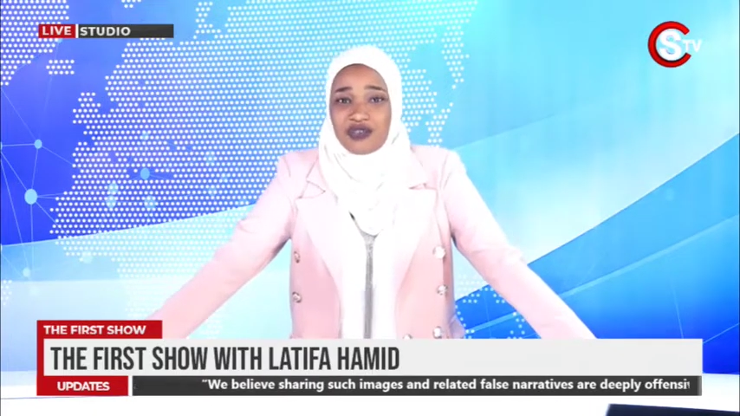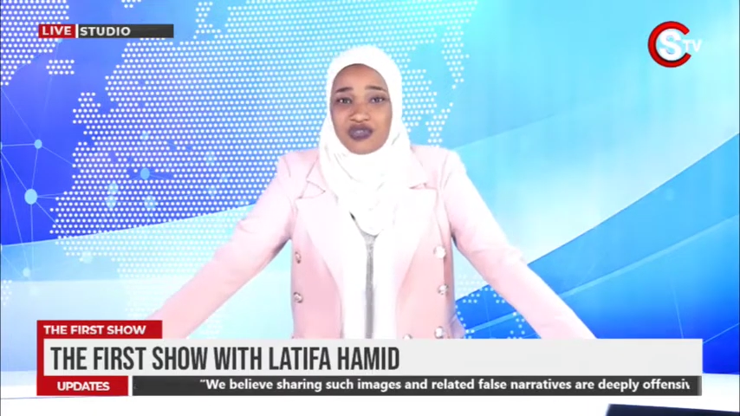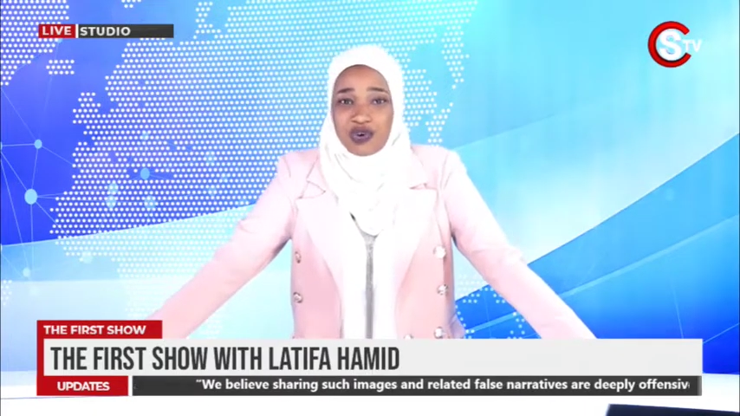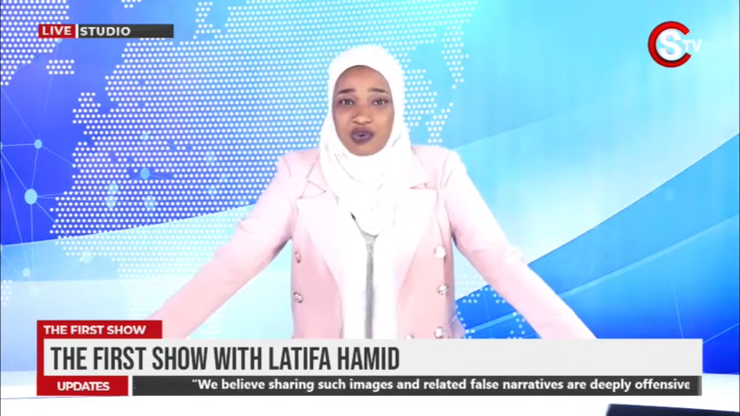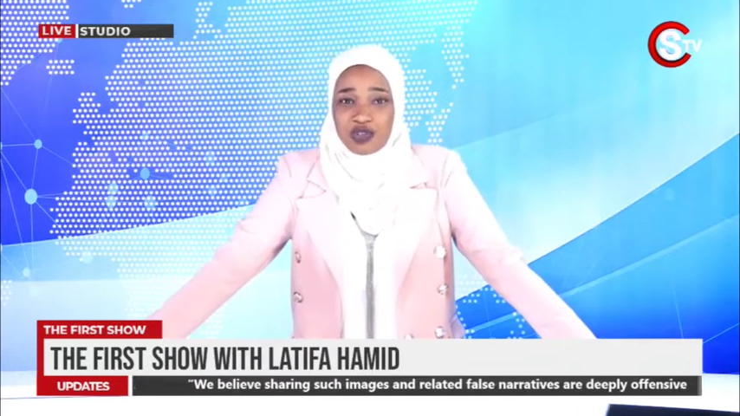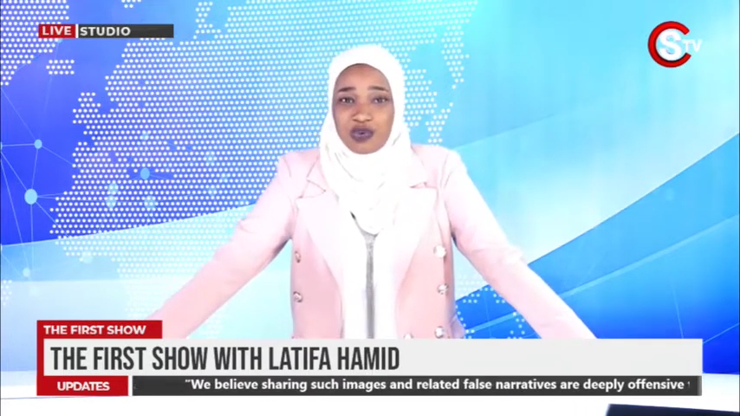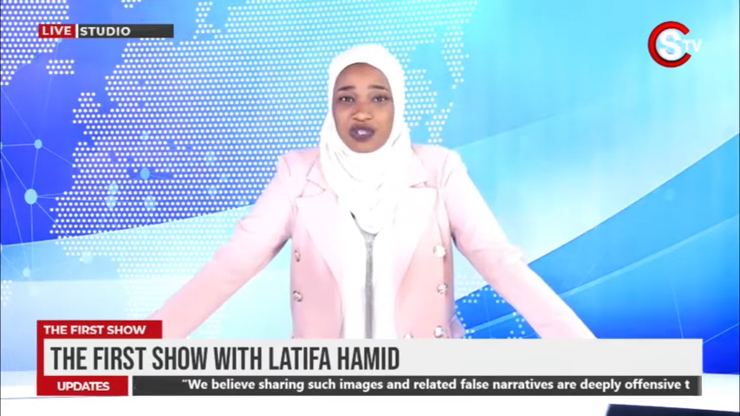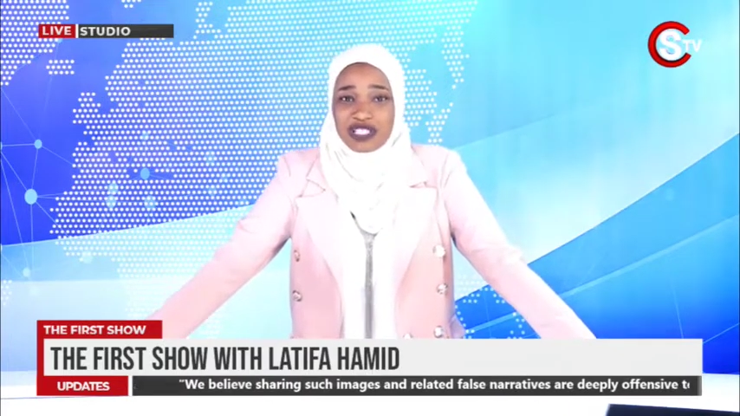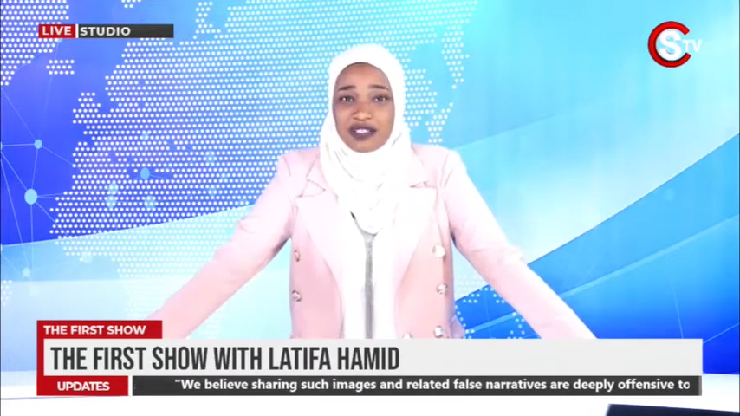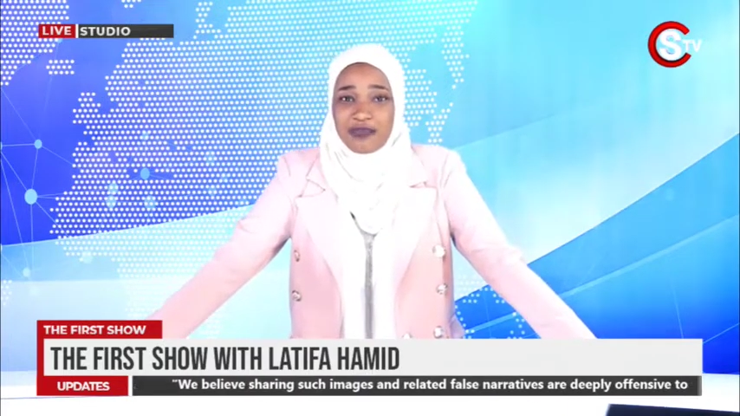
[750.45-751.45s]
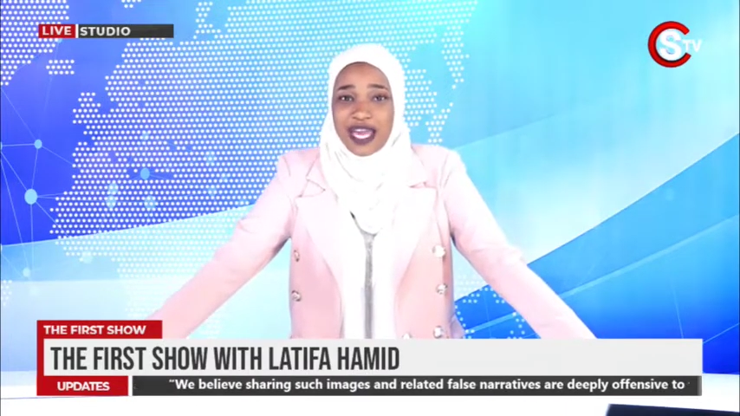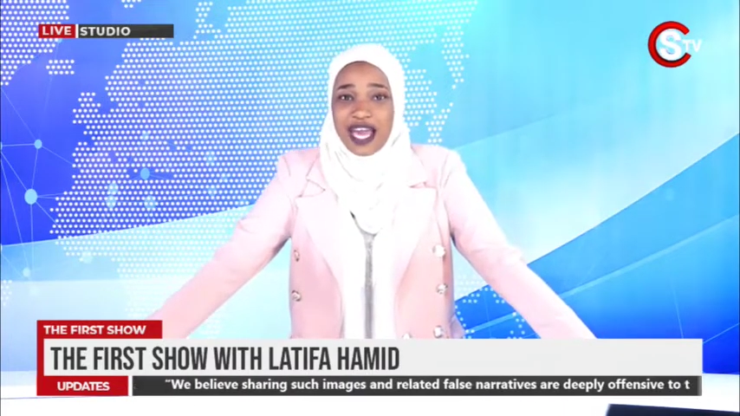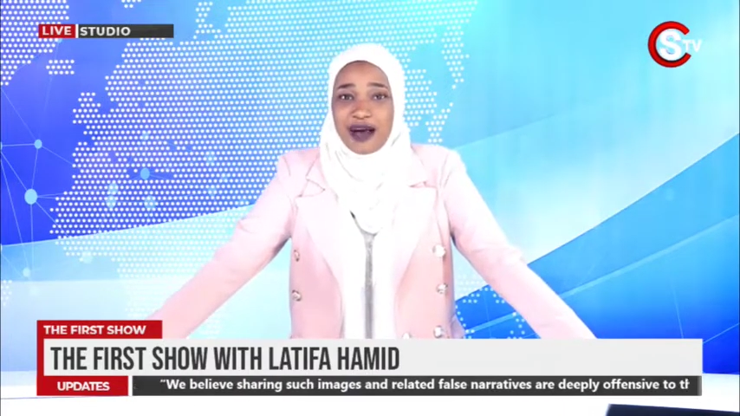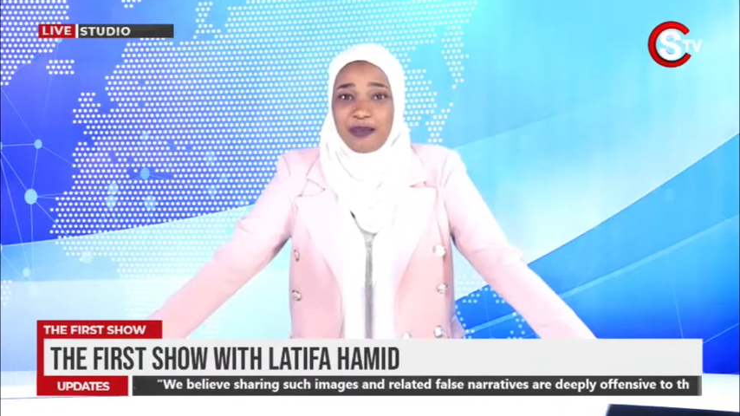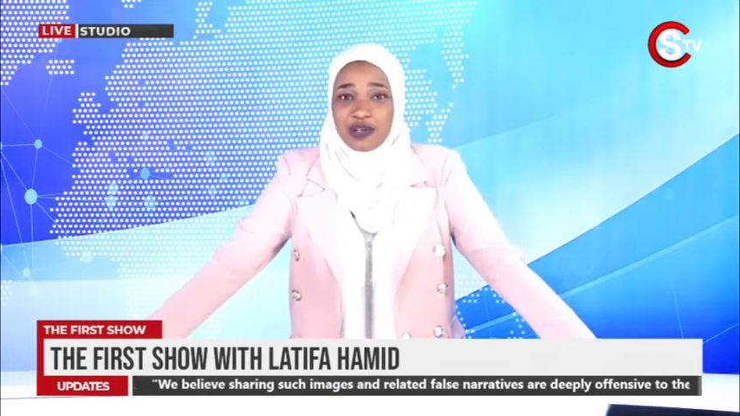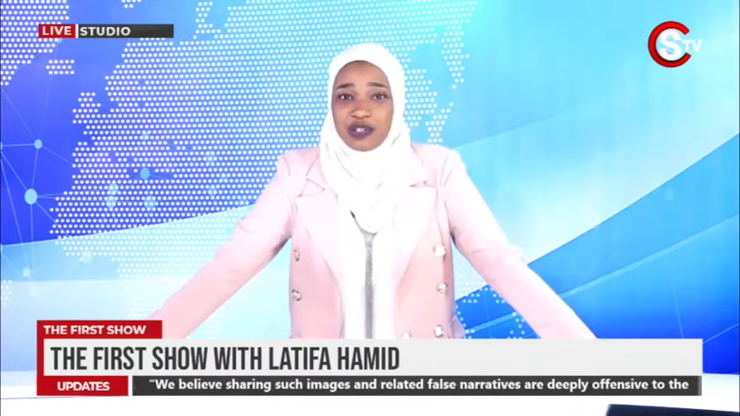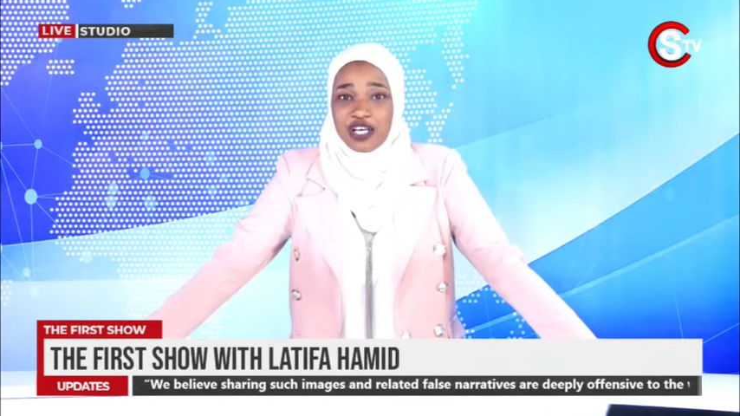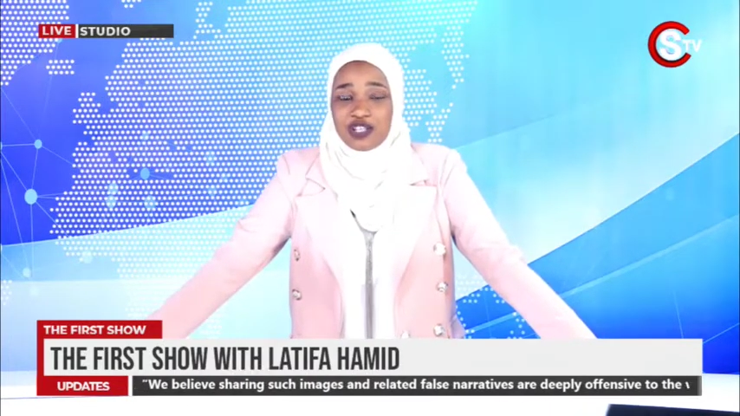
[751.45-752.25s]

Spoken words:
thought wouldn't be able